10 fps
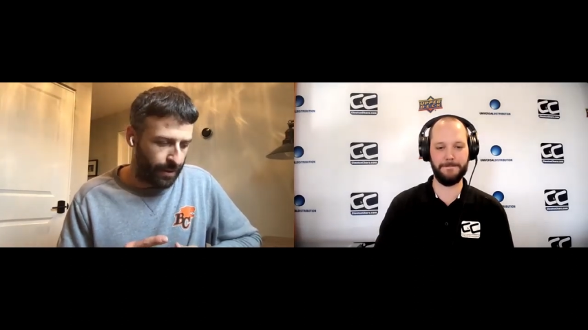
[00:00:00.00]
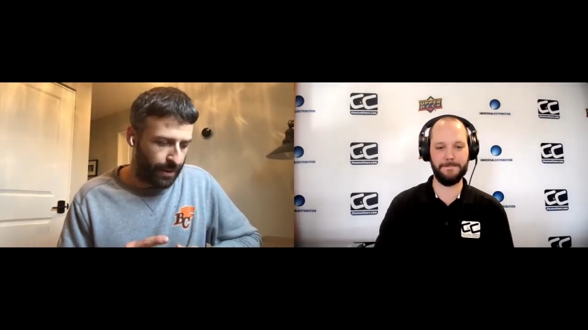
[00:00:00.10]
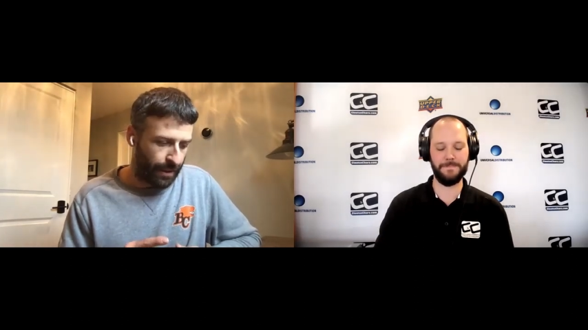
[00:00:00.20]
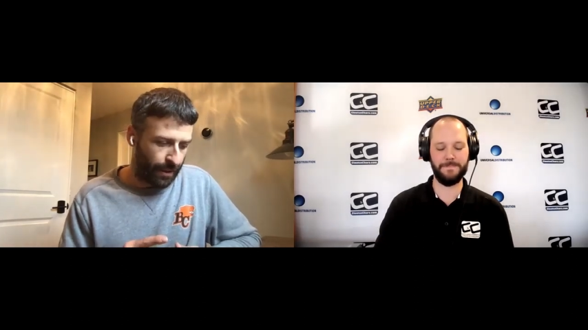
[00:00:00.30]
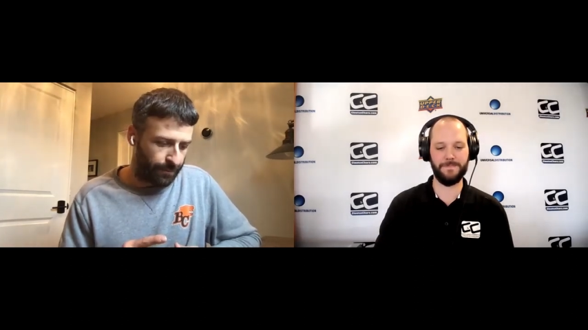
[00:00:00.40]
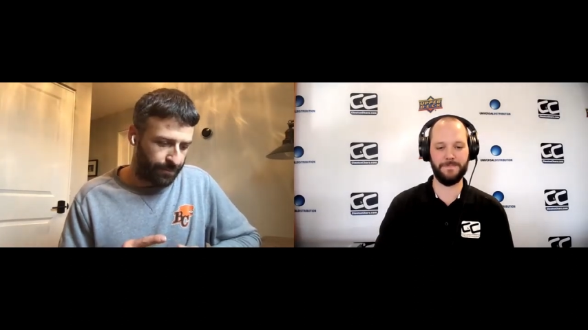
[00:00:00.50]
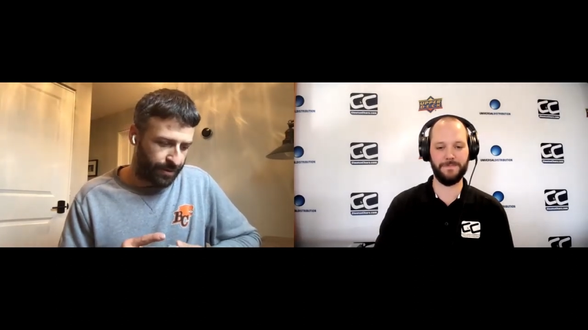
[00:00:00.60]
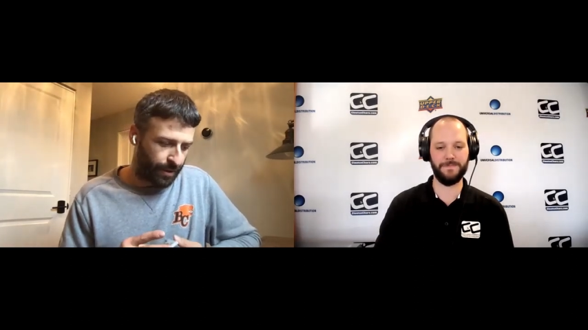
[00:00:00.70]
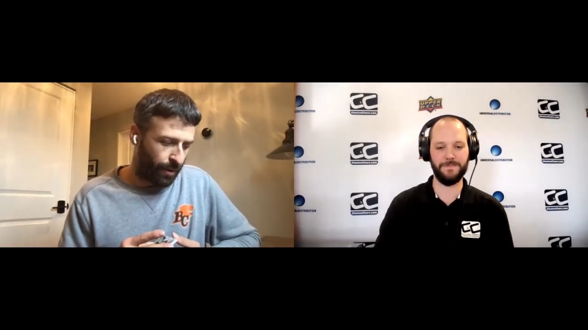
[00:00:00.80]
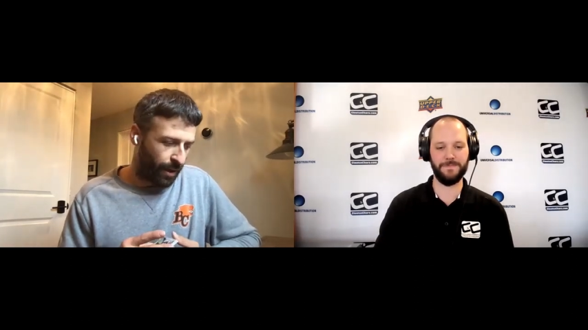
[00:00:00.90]
Speaker 1: Um,
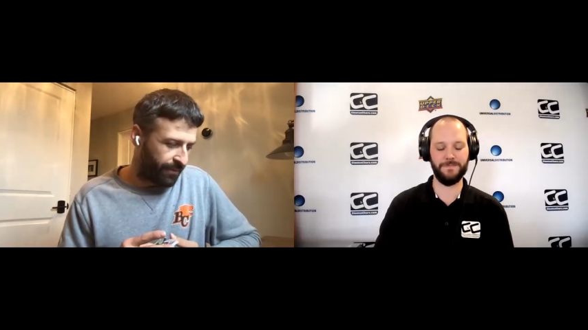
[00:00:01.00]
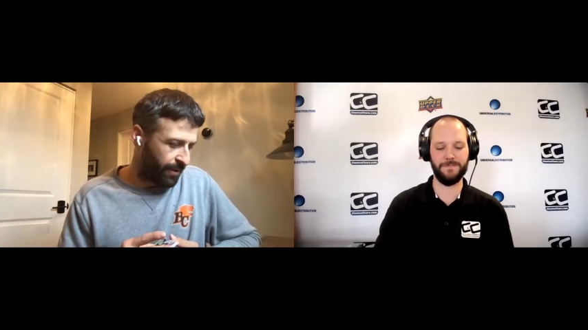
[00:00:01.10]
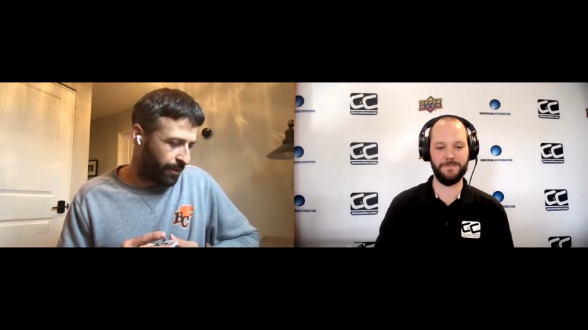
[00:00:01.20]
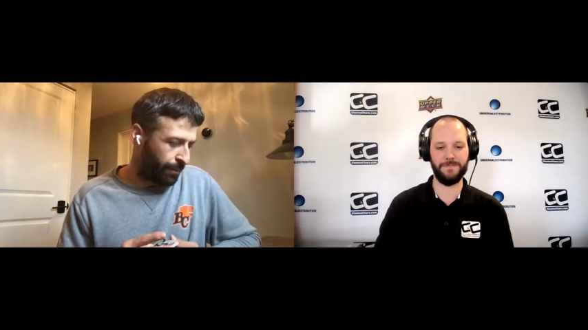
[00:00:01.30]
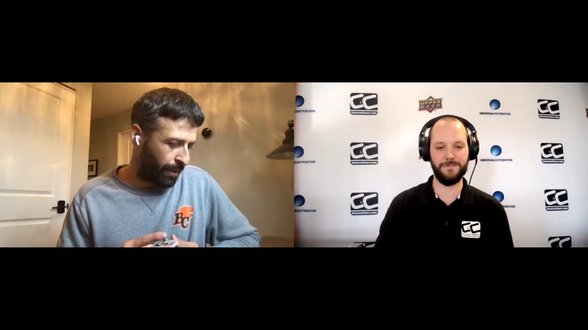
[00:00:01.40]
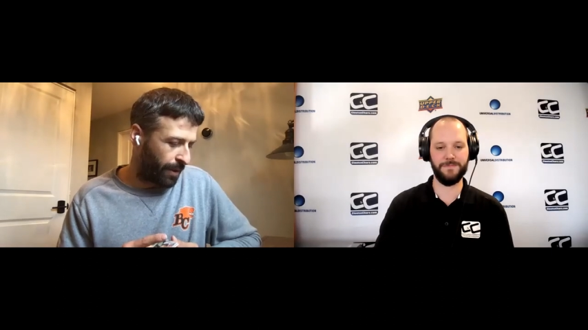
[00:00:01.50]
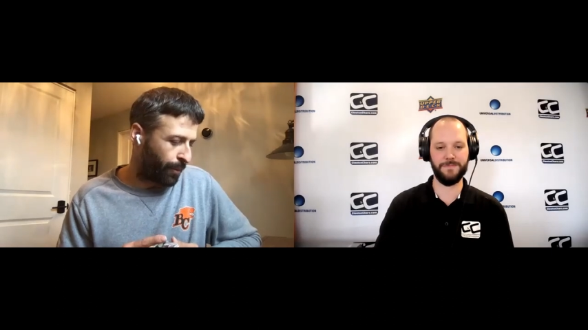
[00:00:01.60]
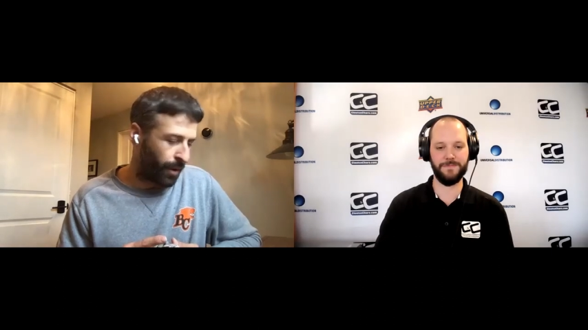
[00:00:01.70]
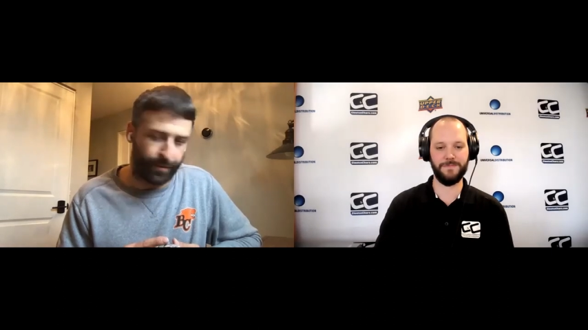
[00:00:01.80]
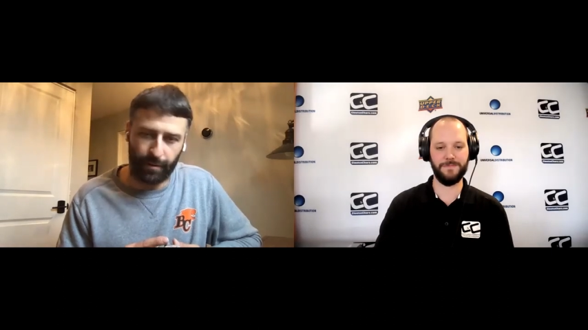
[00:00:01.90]
so I've either played
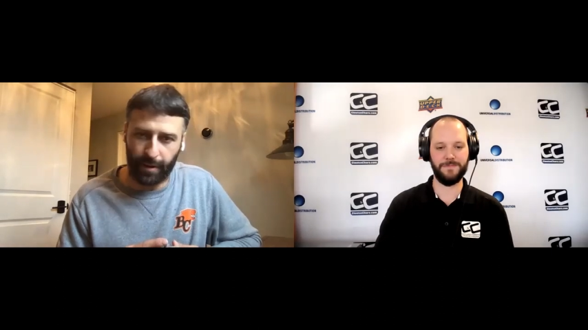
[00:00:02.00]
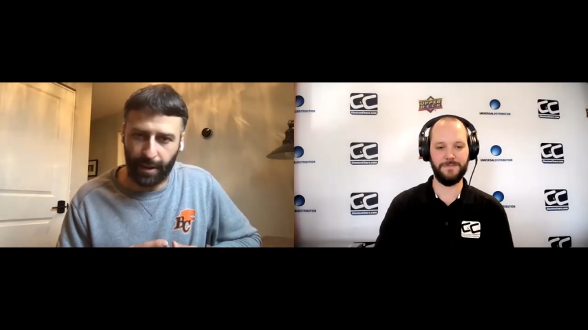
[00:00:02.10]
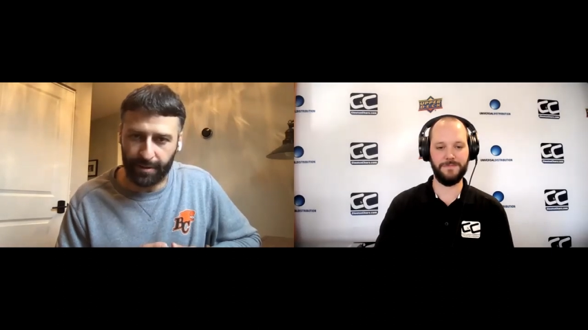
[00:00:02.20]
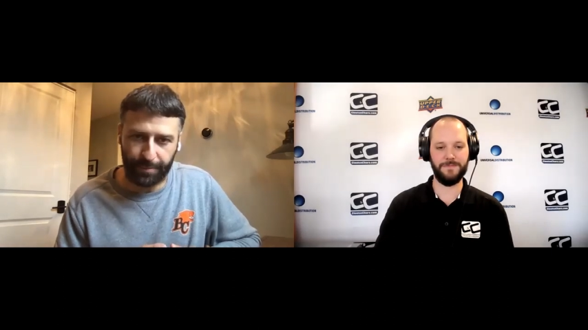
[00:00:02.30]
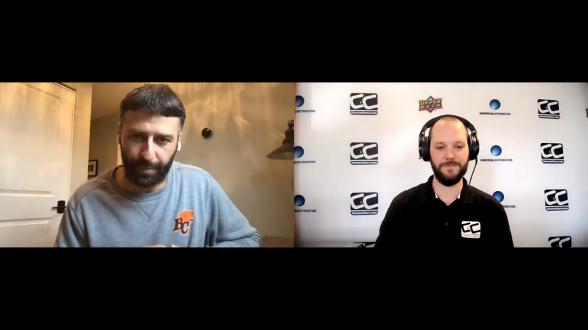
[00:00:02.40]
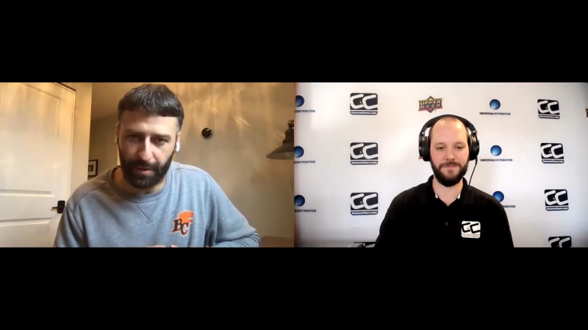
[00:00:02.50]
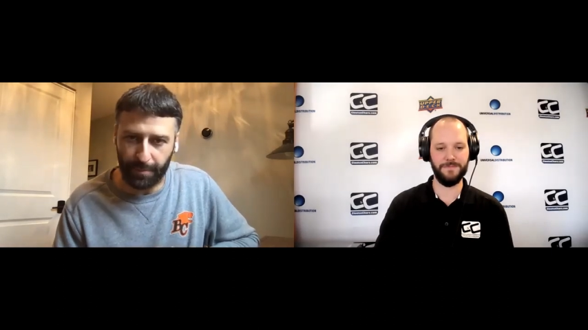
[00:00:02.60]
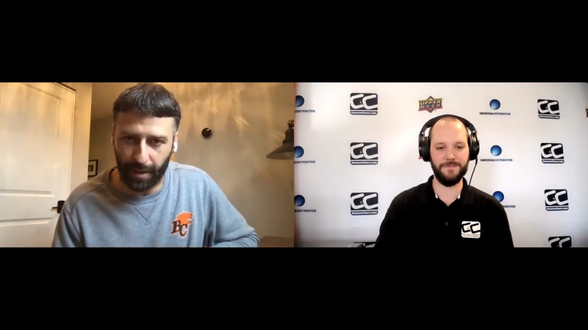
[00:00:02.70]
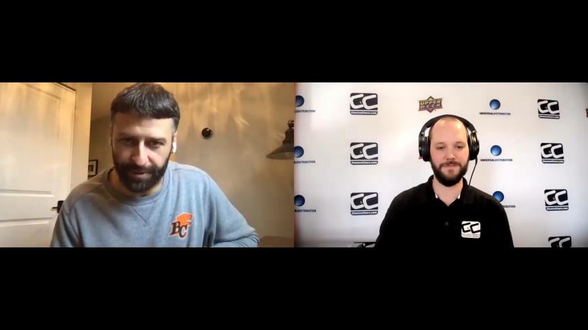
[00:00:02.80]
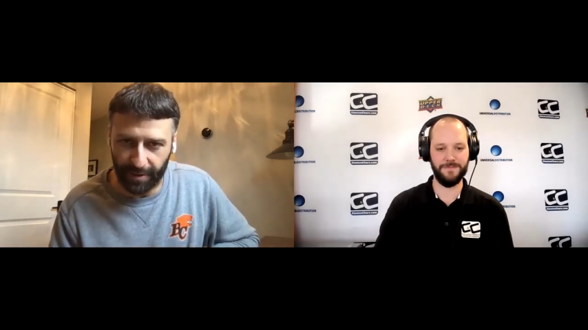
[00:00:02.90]
with or against pretty
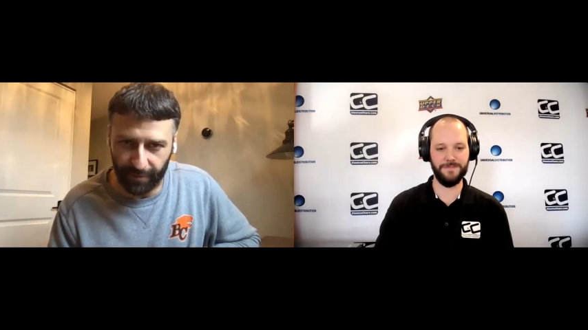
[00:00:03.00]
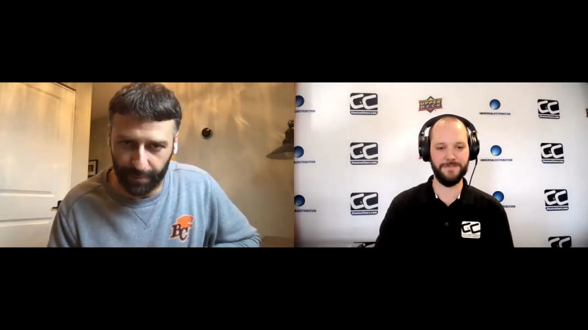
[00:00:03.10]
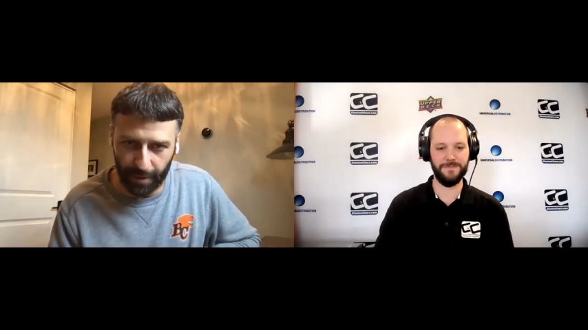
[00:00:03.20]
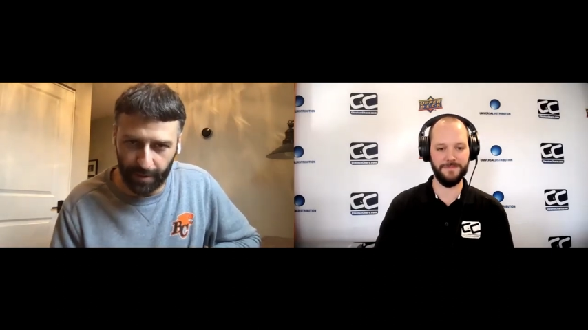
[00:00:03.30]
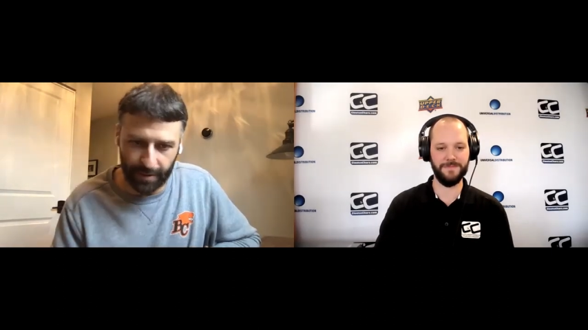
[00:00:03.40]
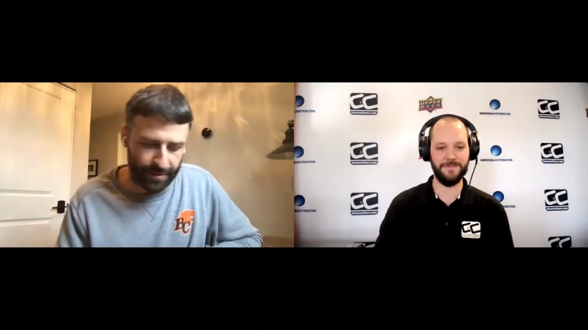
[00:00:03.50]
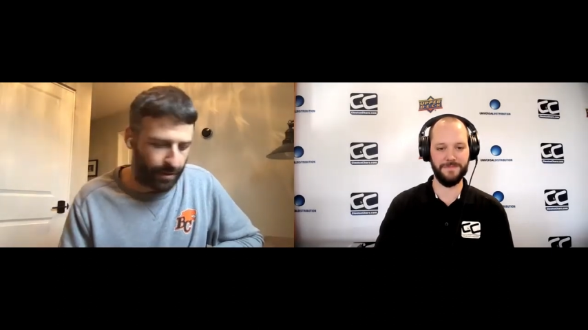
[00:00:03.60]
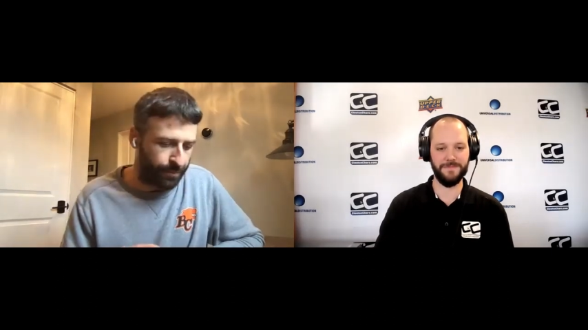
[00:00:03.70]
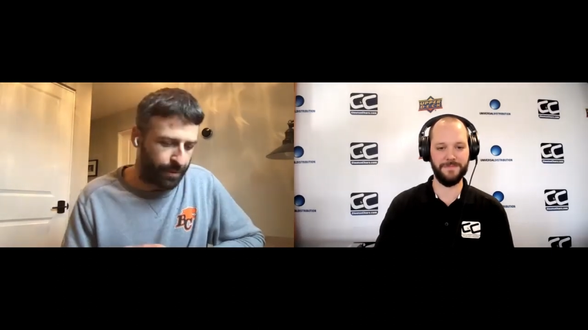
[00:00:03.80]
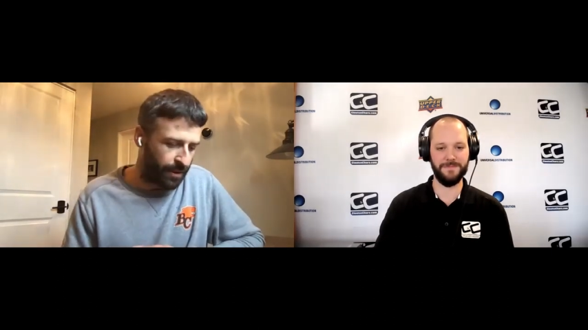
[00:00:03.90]
much everybody that's
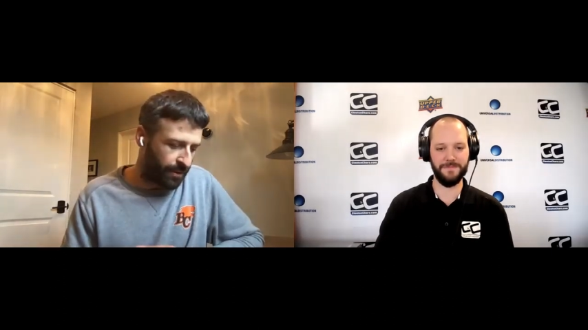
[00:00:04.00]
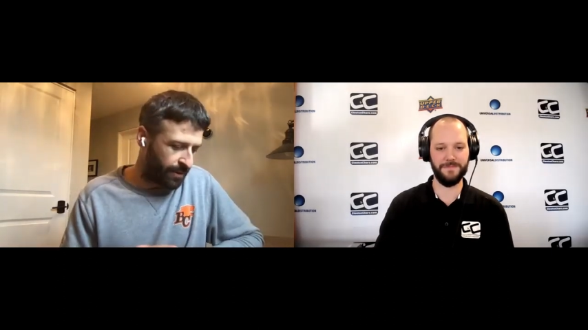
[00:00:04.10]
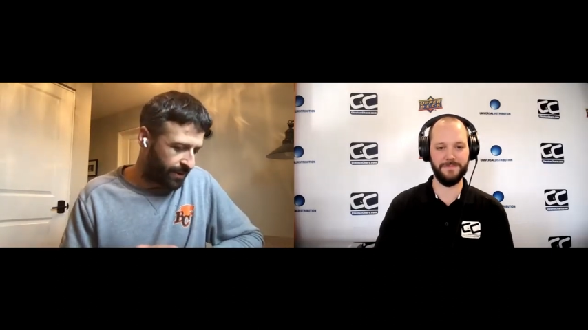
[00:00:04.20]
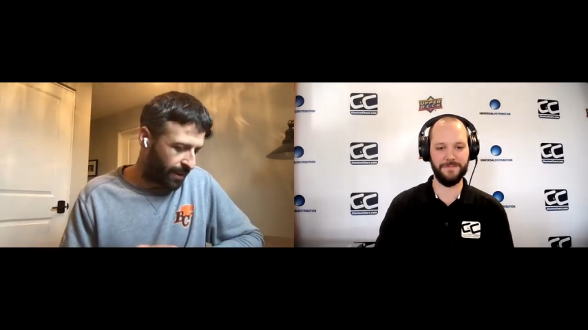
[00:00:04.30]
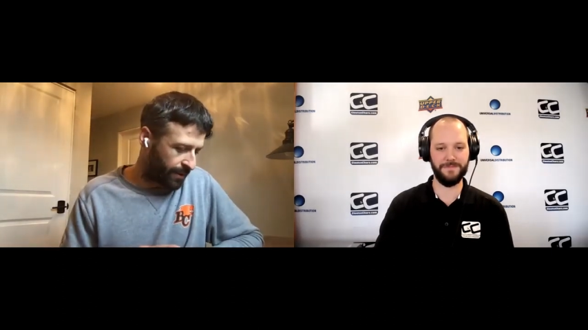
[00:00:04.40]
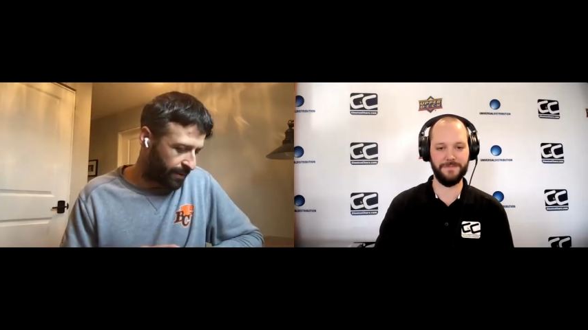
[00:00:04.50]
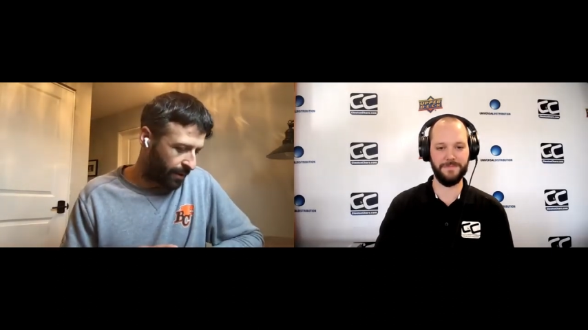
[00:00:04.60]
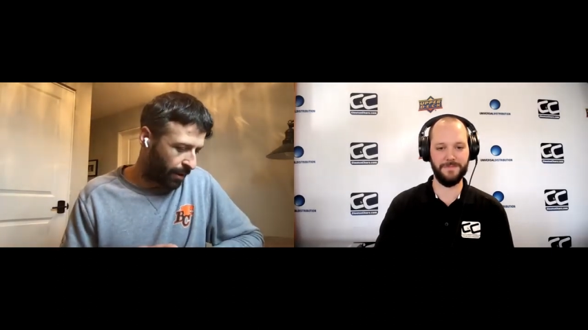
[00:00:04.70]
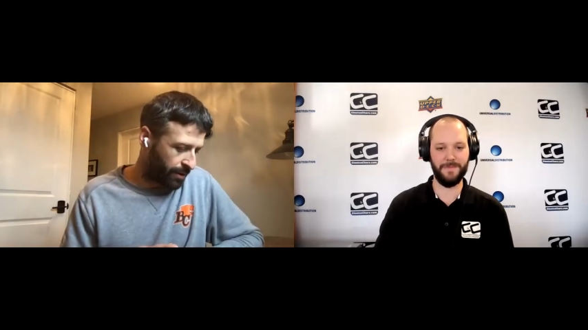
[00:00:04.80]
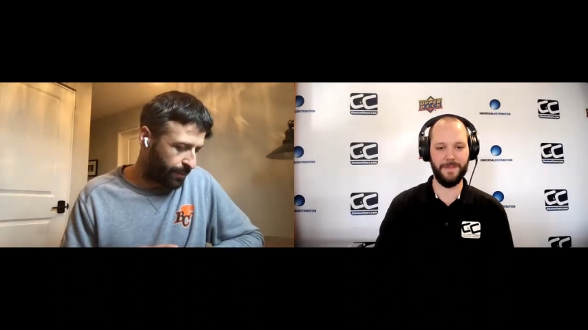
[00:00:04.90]
going to be in these decks of cards.